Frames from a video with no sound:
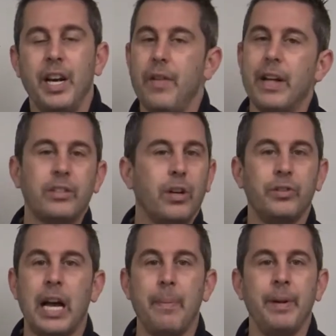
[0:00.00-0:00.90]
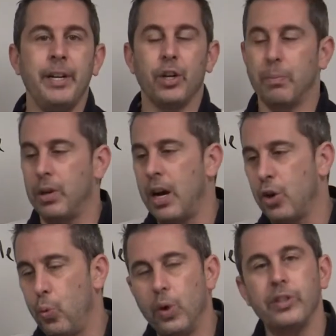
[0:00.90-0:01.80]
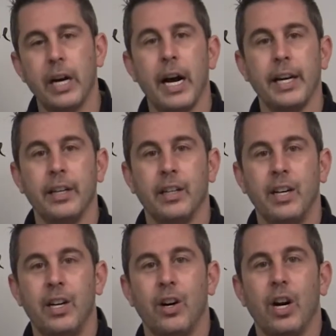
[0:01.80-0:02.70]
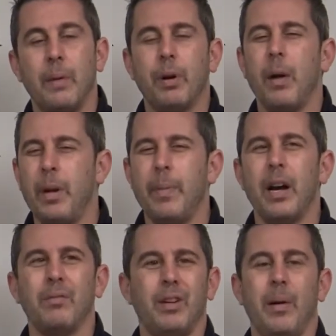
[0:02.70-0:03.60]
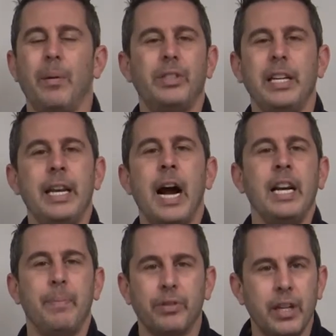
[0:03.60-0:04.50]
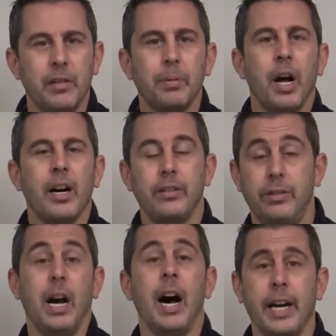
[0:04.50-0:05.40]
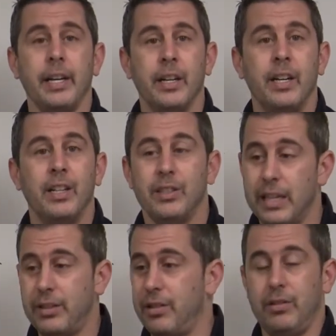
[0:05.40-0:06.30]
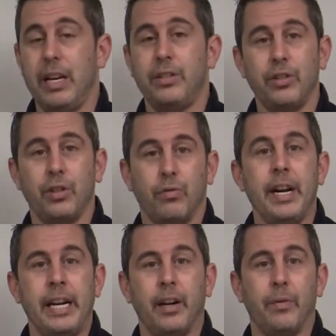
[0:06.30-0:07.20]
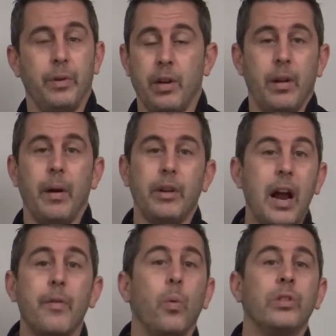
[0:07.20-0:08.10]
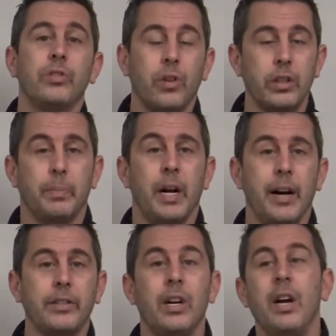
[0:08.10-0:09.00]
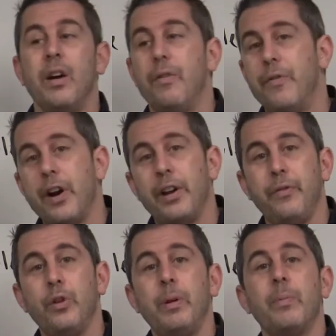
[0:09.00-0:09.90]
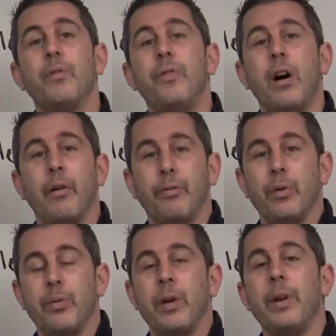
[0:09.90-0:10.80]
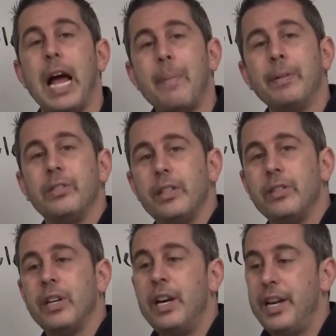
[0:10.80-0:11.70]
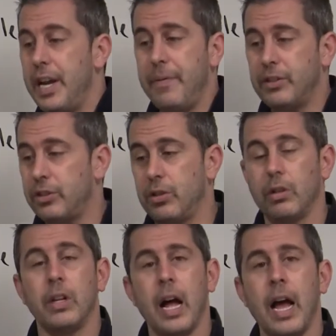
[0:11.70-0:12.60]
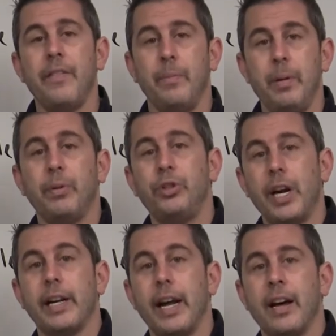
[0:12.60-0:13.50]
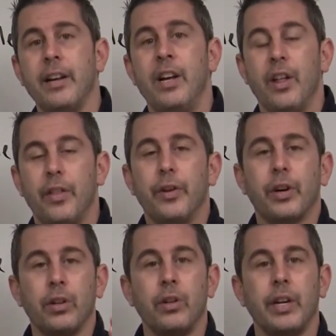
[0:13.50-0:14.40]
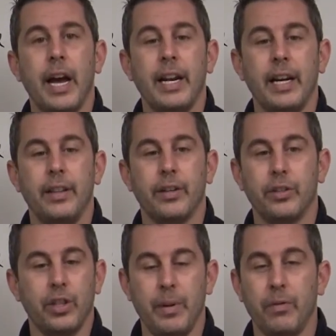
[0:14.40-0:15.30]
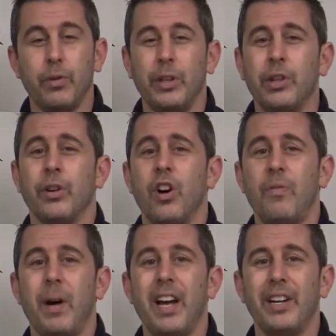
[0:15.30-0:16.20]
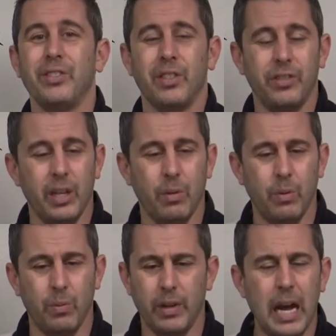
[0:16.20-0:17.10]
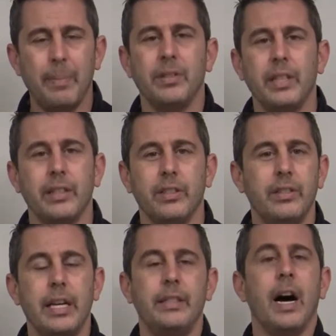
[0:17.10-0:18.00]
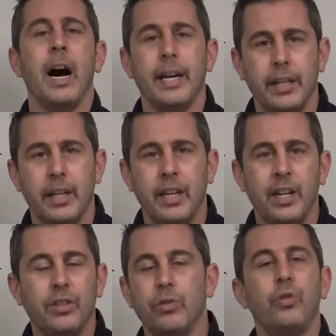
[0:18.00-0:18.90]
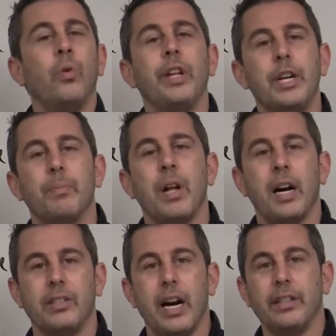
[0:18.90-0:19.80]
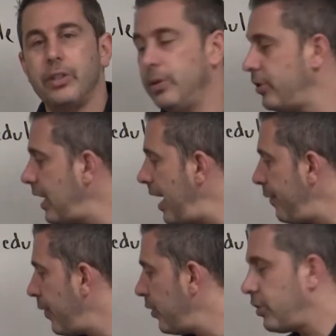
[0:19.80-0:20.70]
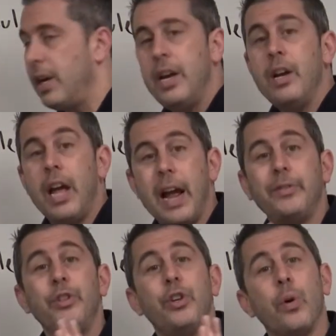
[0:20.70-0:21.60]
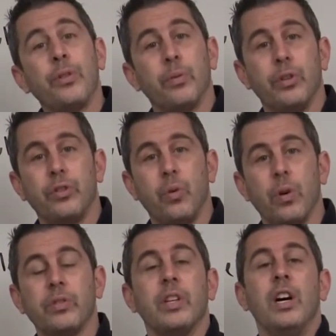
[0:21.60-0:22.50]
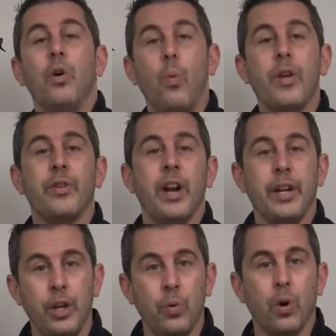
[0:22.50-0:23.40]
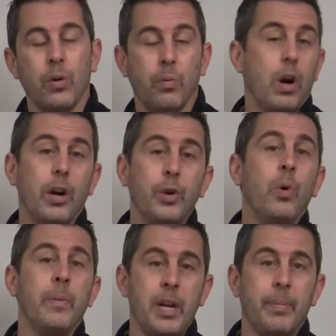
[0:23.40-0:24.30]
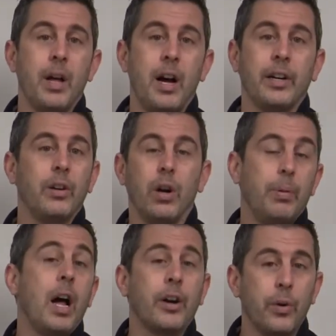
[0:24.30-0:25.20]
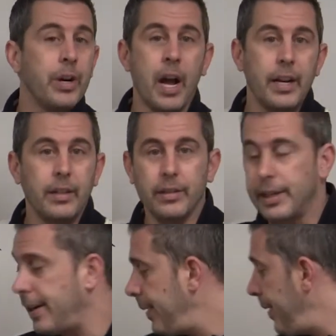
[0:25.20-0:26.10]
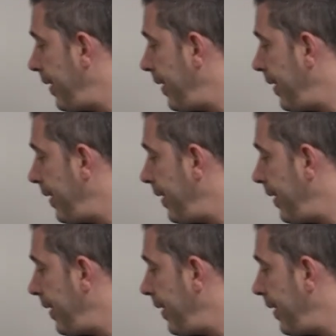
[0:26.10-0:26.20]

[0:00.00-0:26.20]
If that starts happening, your blog will die. All right, probably about, I would say 90% of blogs die. That's just the rate. You know, everyone starts blogs, very few people follow through. Then what happens is, if it's still live and people check it out, they're going to look at it and they're just going to be really turned off by it because they're going to say, well, what happens to this? It died. So don't let your blog die. So decide first, after you go through this course, whether or not you want to be a blogger or not. Okay.